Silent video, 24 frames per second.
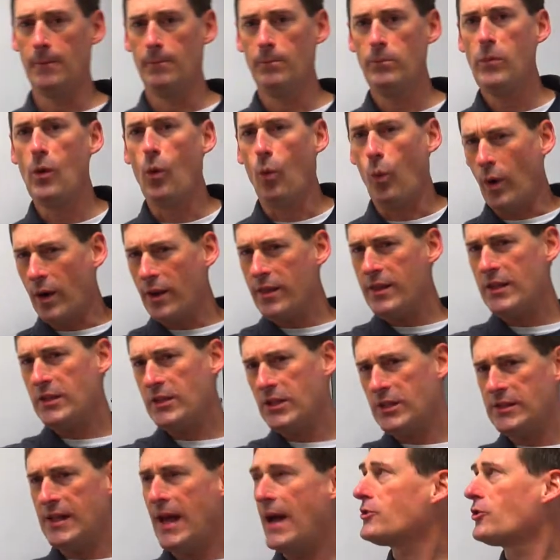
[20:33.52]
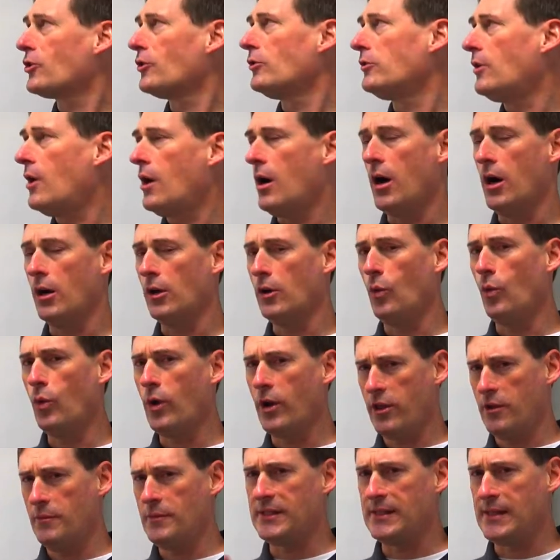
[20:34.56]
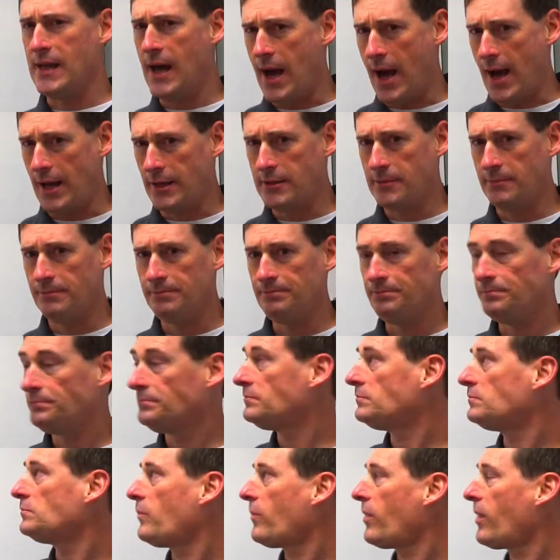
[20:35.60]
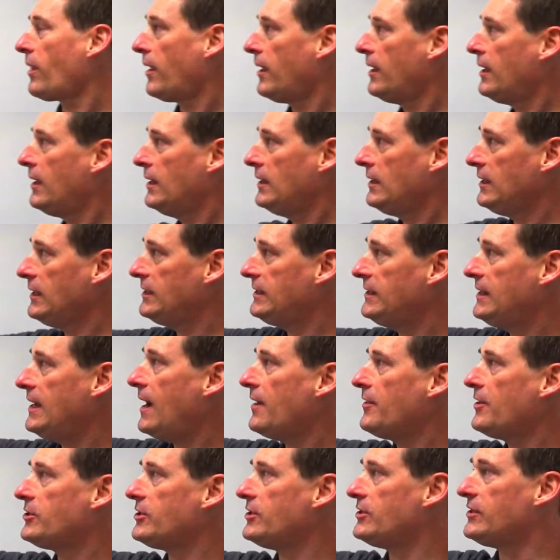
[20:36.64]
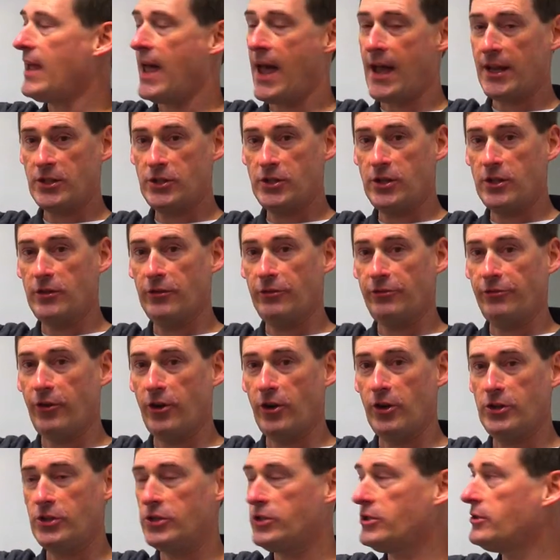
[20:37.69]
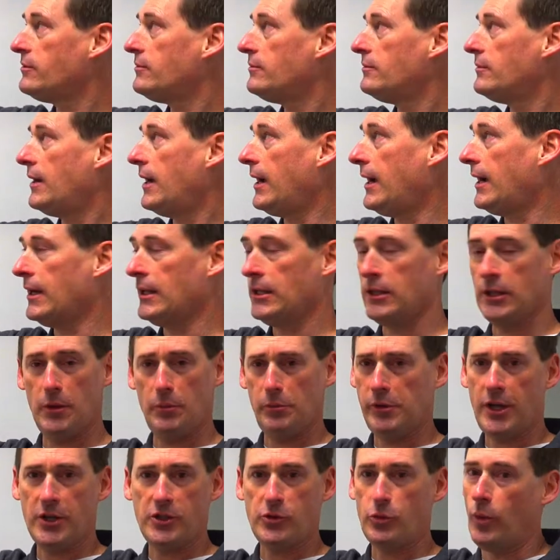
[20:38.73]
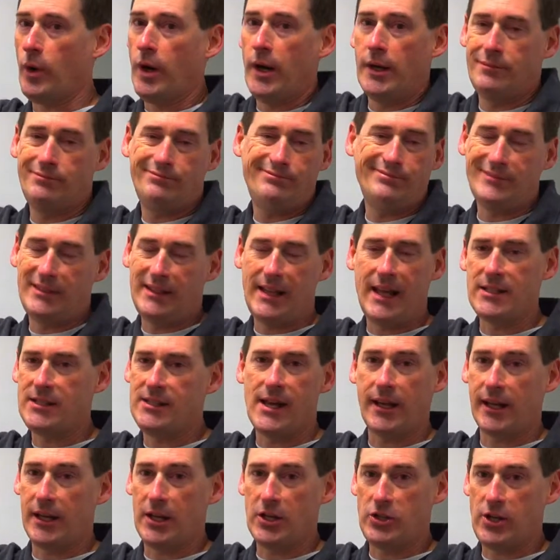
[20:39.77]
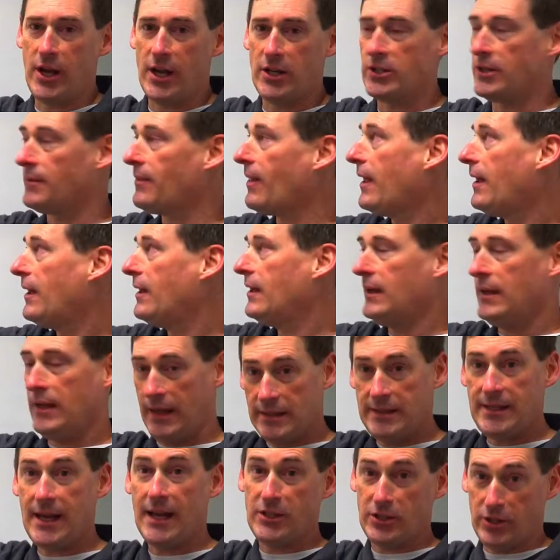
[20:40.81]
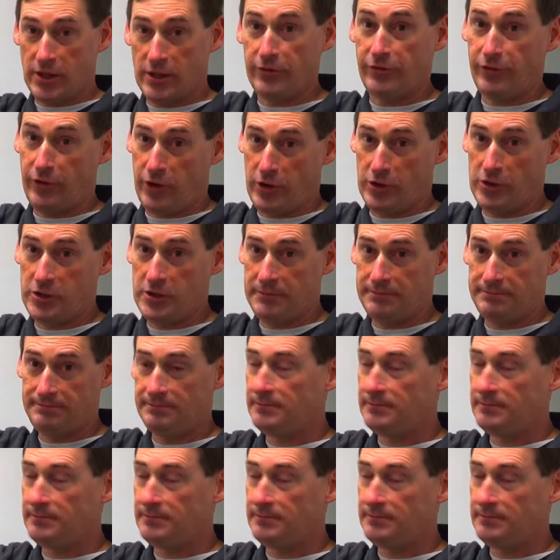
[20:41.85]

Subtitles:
One of these is natural log, one of them is not. You see how this is x to the first and the plus 1, that's not going to change it. It's x to the first.